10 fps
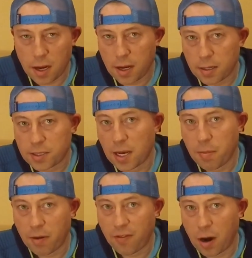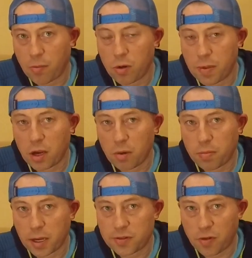Standing Bear Farm would be a good
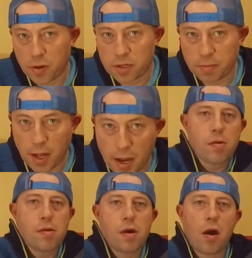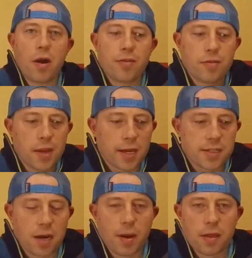place for a resupply. All right, the next
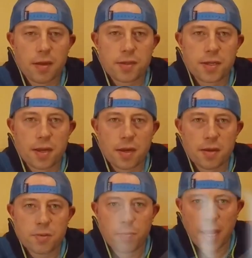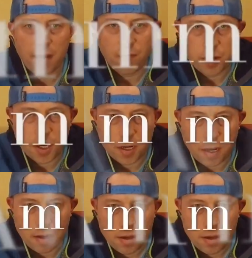on my list is Bland, Virginia.